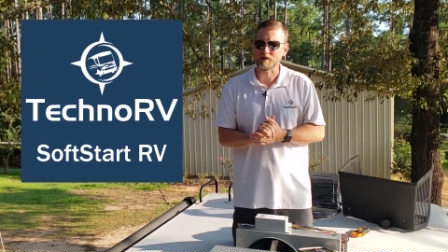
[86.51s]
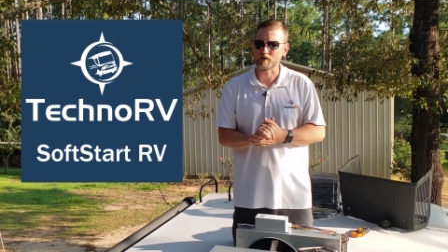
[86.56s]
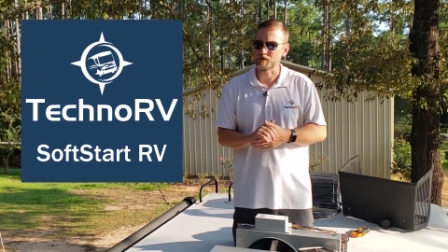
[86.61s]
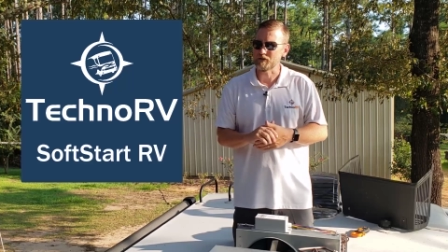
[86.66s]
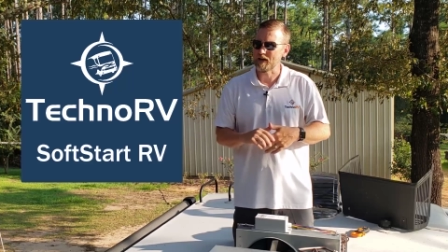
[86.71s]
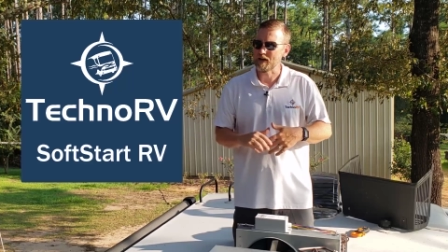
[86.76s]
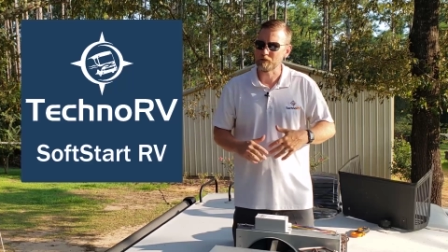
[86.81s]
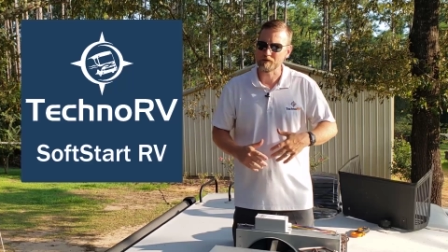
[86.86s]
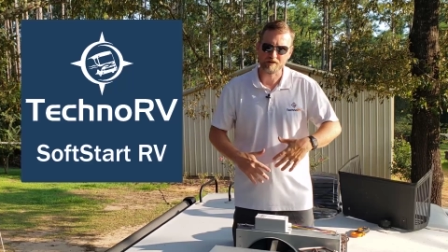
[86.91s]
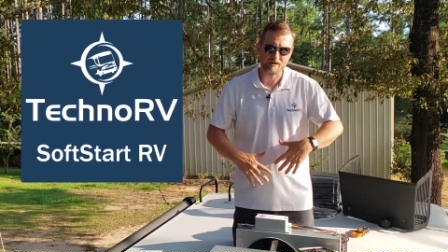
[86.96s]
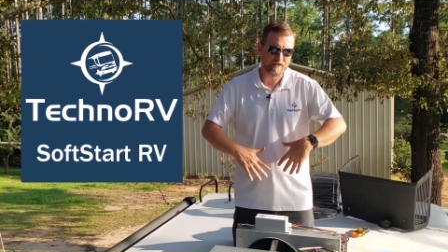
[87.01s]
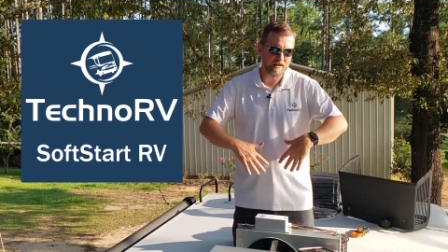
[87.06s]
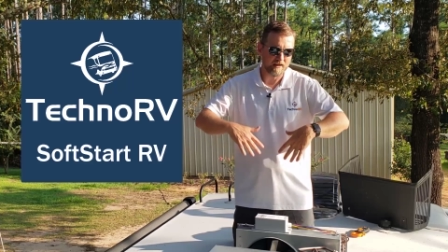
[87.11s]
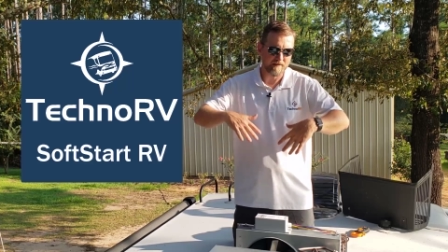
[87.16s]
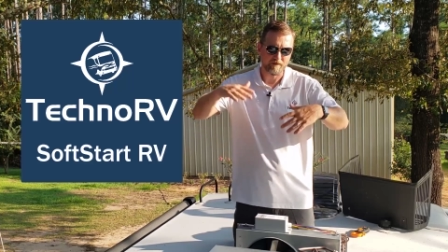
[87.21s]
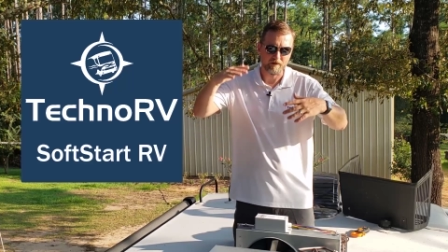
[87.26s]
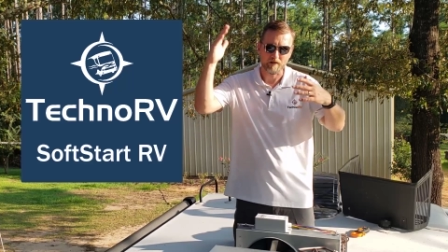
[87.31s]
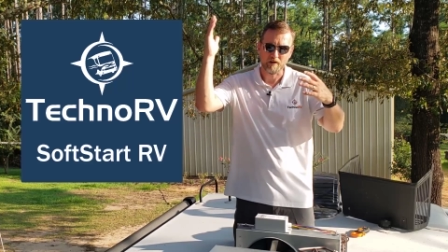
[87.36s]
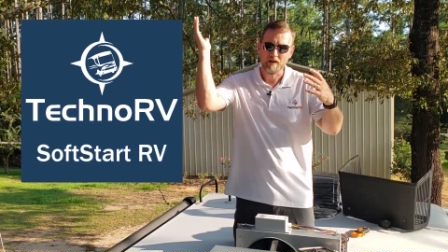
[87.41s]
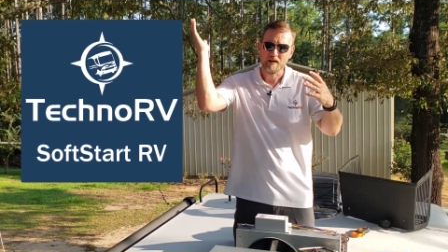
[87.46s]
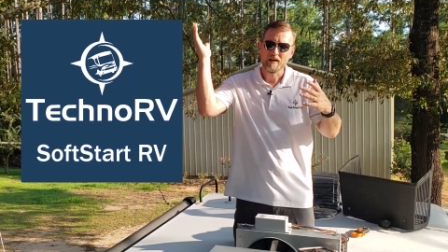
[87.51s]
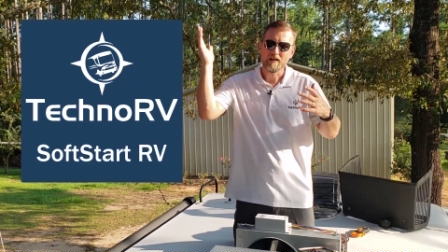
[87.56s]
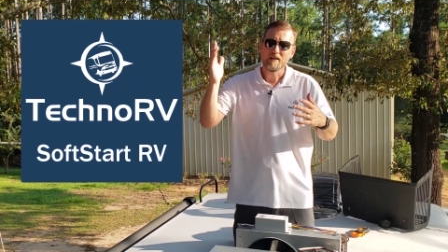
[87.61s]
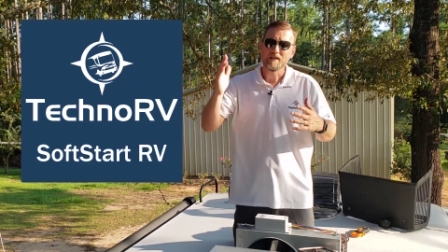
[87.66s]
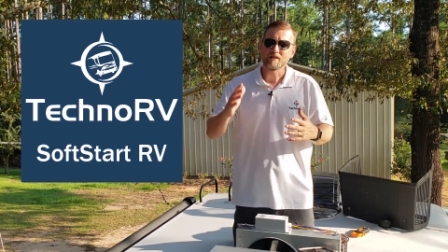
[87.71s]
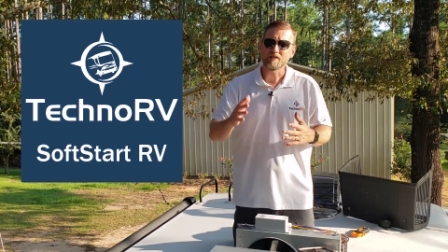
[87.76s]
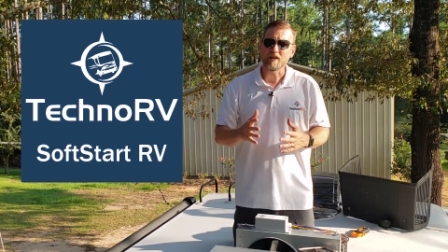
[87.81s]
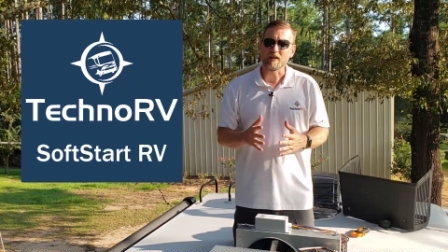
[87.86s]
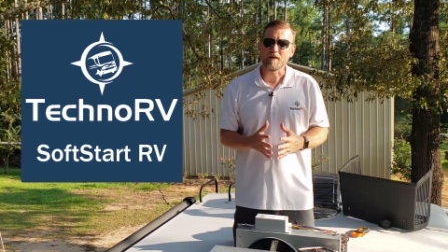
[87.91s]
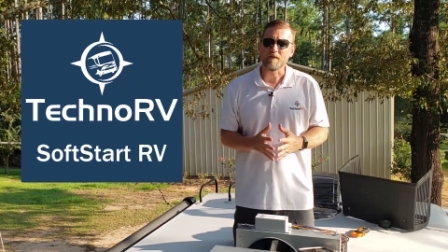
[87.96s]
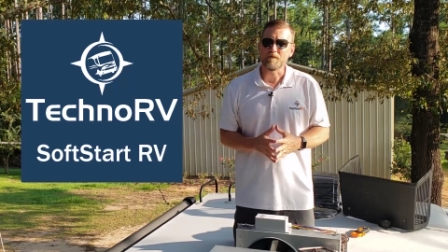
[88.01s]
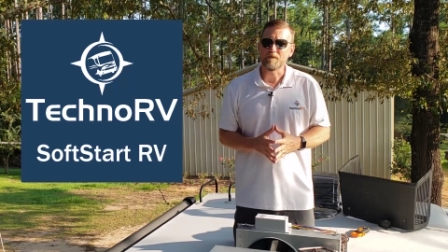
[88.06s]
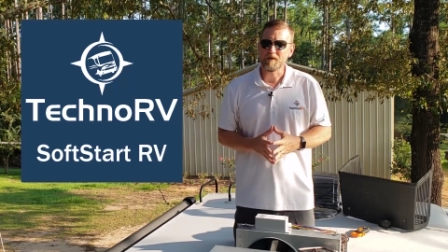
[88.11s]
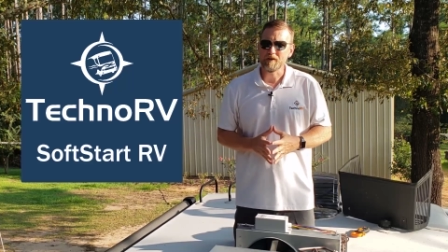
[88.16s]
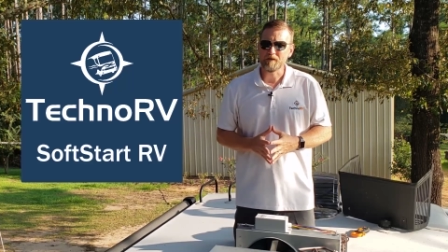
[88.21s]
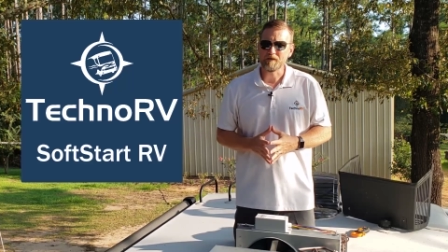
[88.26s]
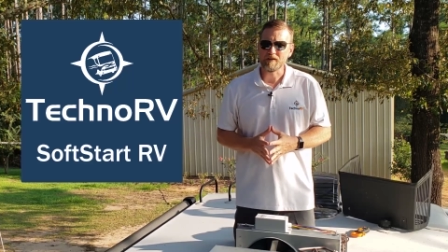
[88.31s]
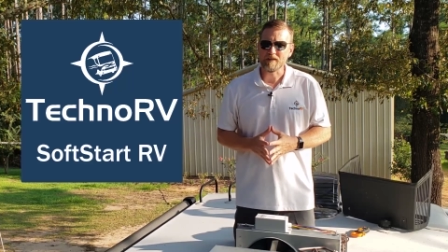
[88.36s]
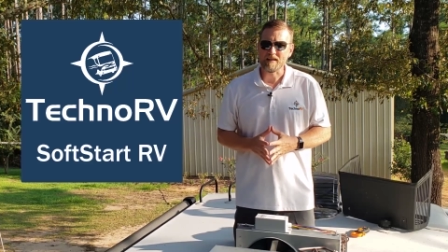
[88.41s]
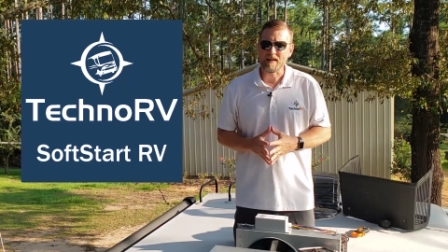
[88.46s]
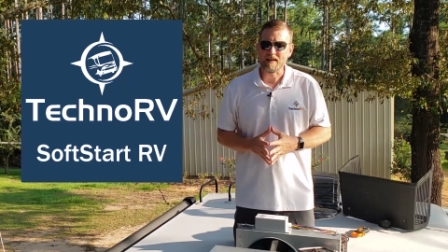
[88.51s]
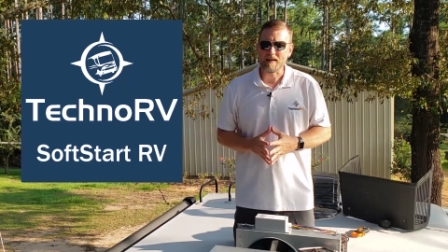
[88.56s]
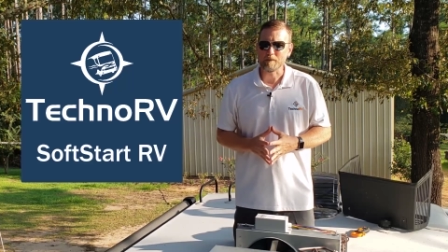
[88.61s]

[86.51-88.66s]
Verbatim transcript: So now instead of a, say a 50